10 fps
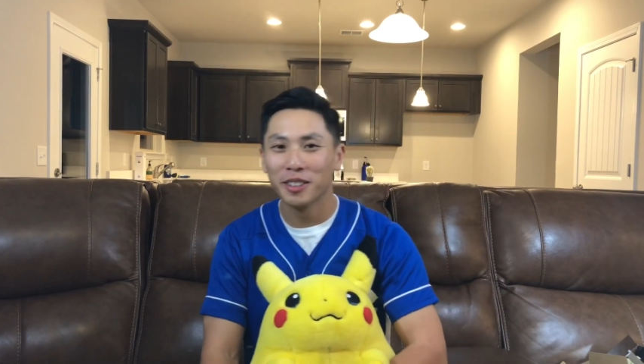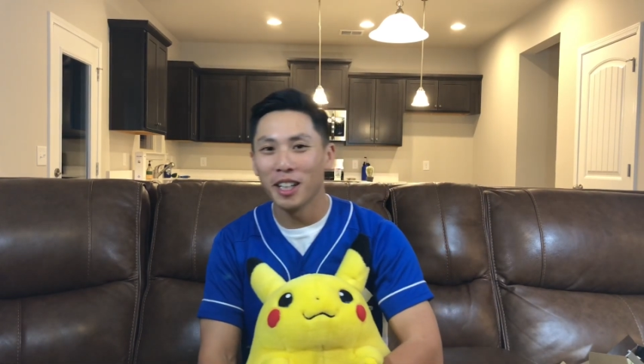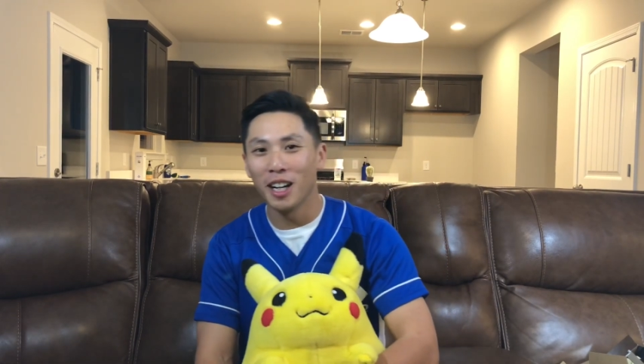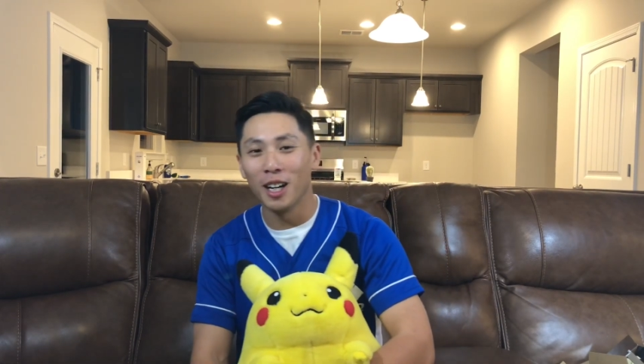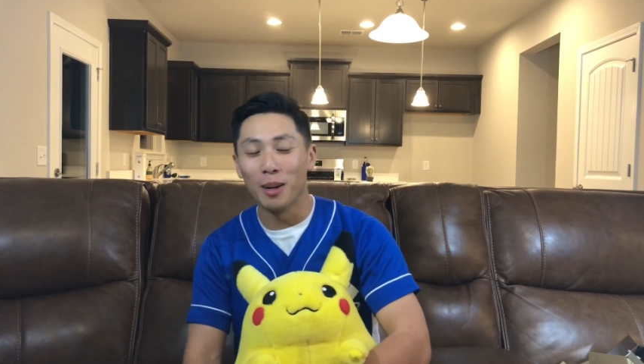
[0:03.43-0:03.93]

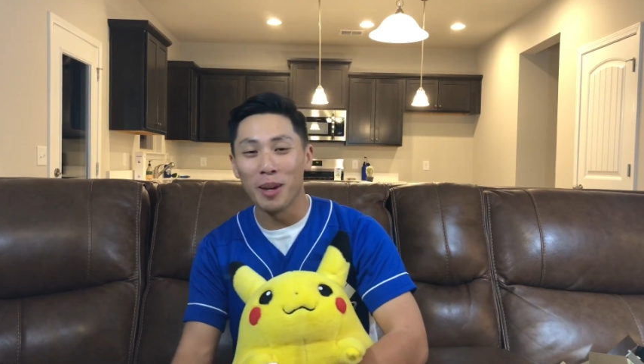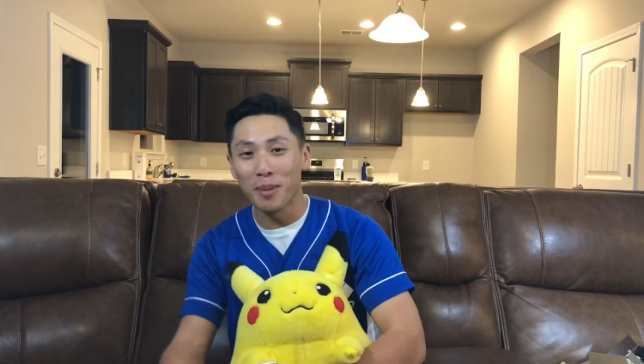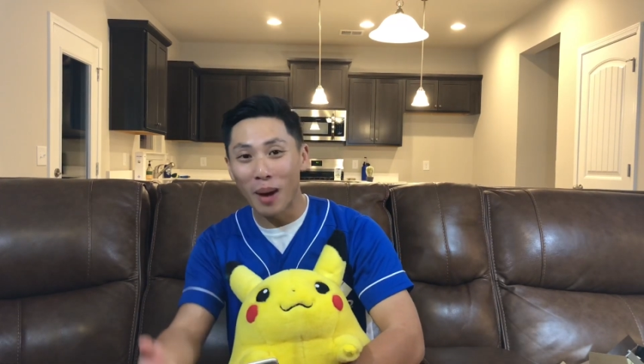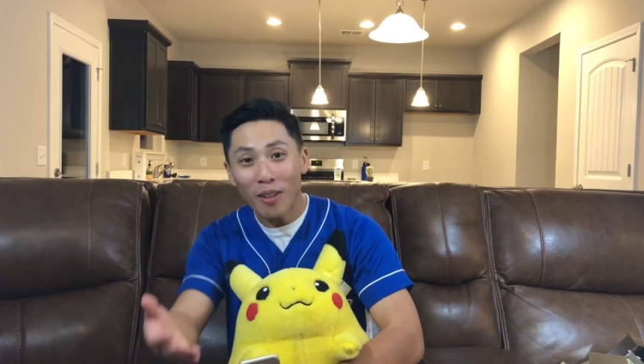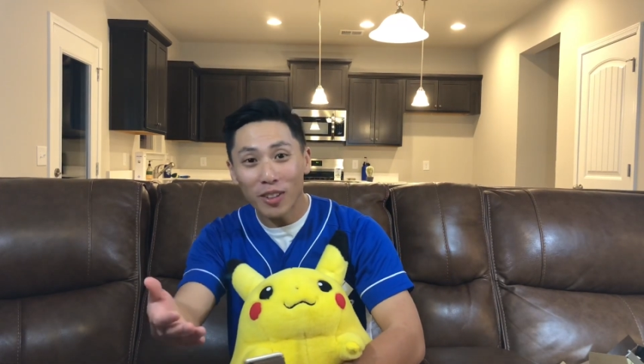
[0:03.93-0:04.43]
Um, in
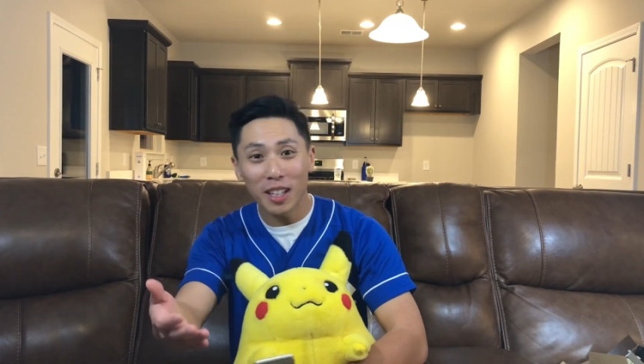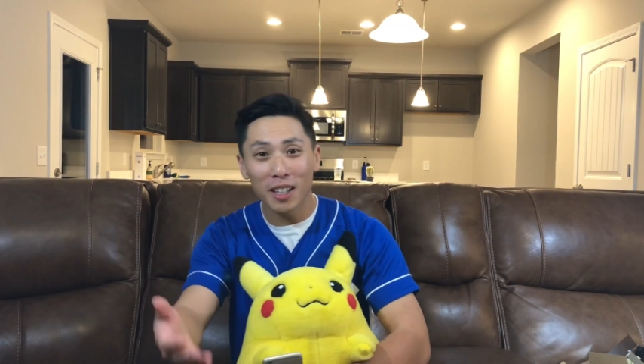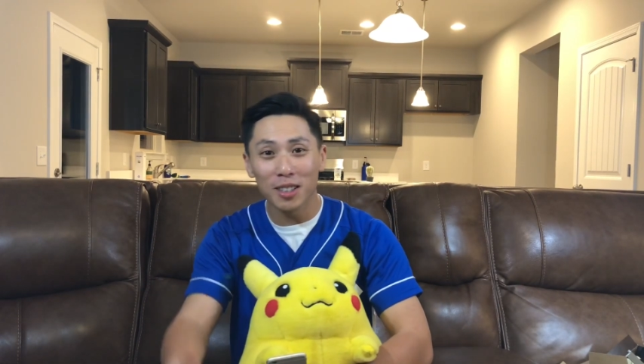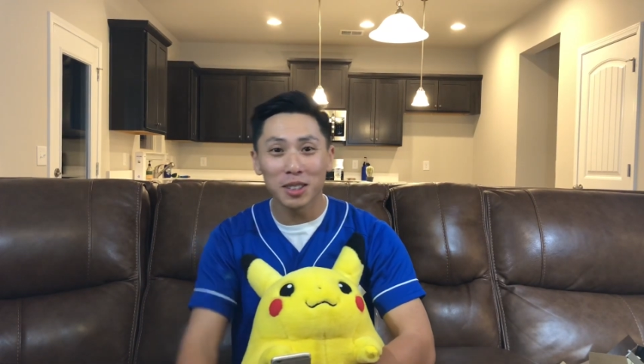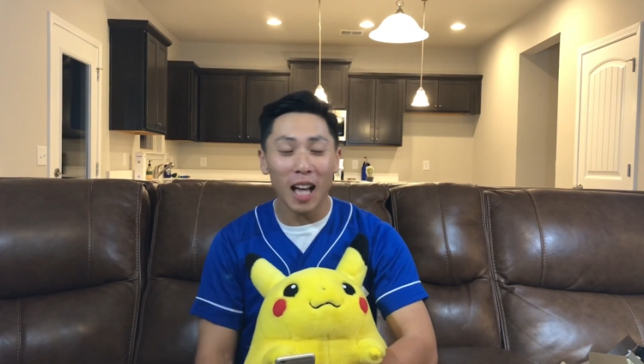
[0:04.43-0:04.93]
my
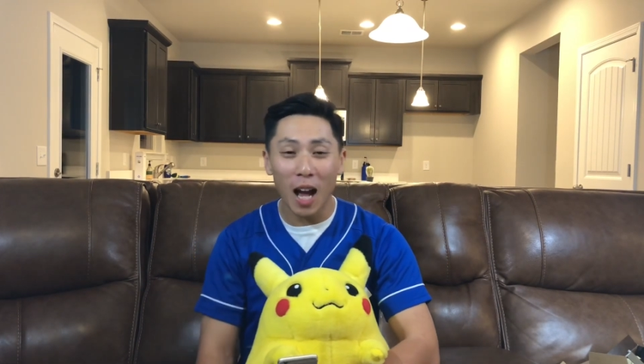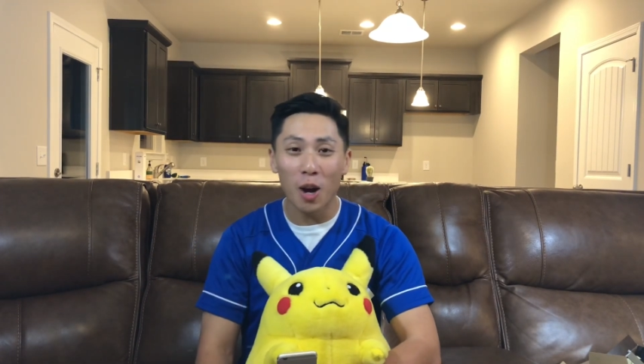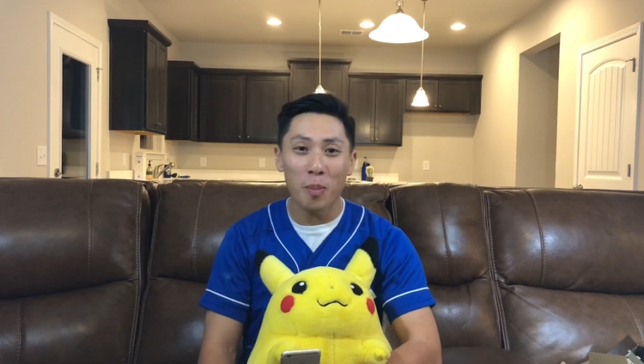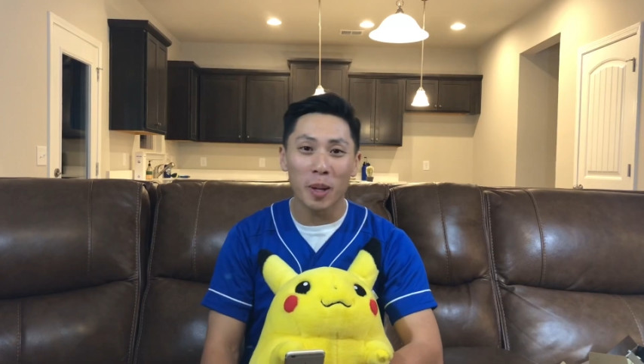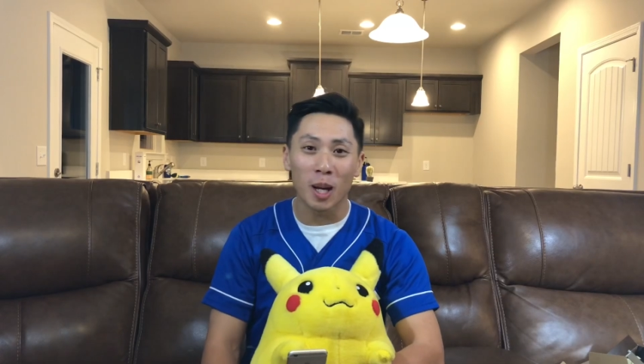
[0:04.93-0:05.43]
videos, I
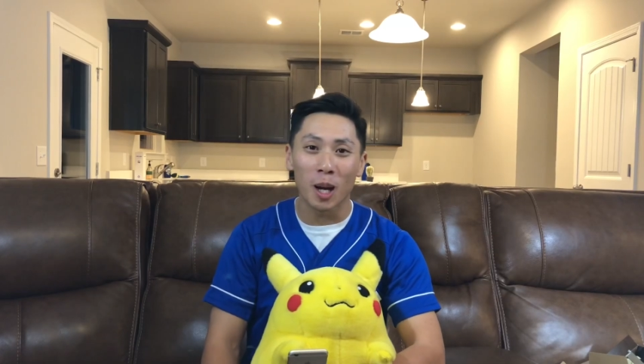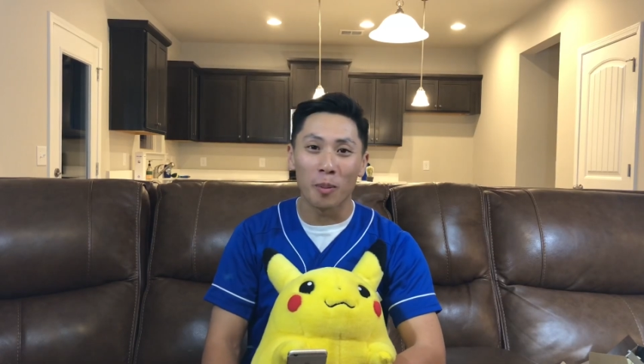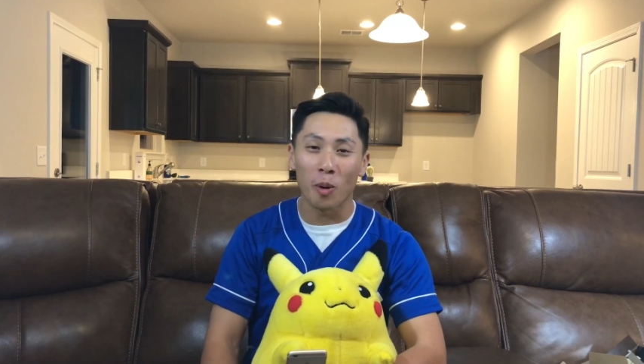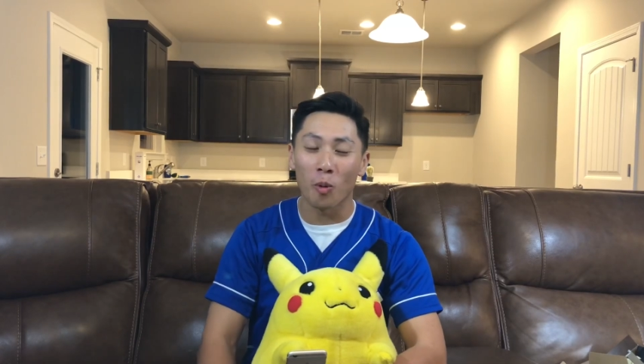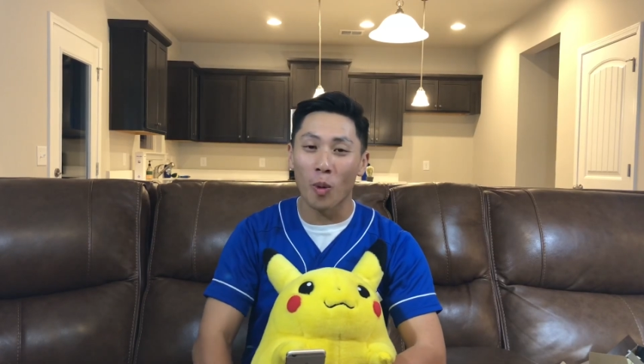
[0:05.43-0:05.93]
open
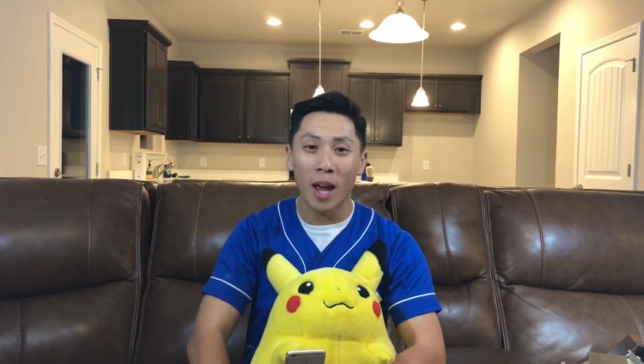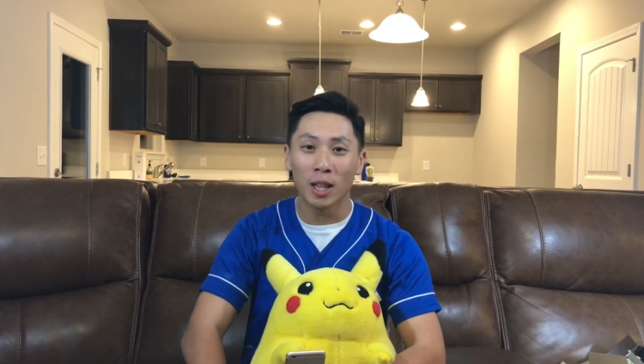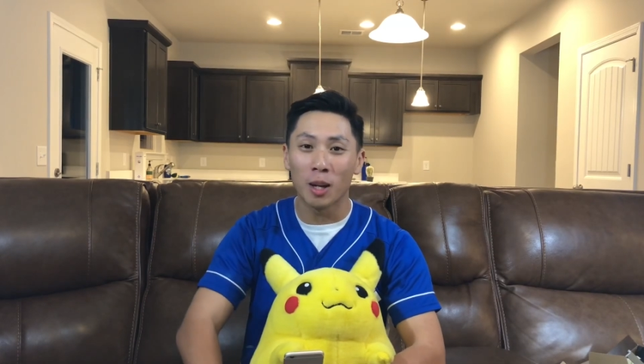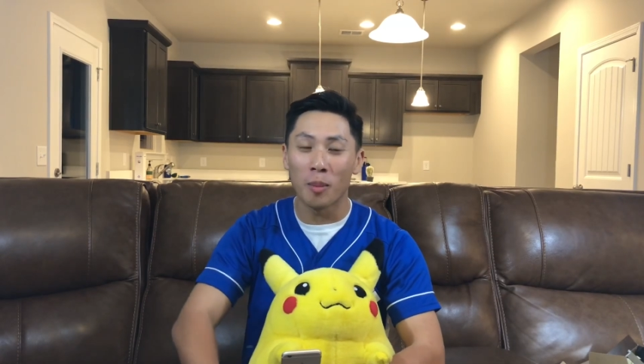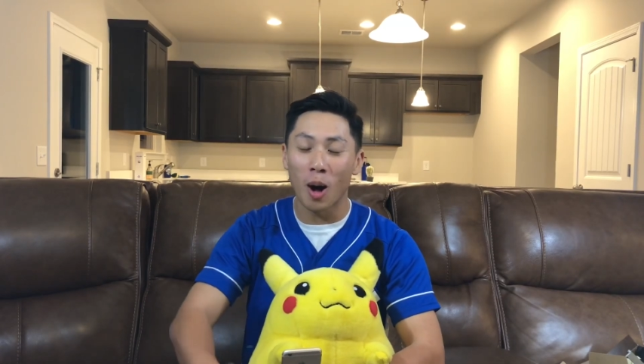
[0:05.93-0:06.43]
up random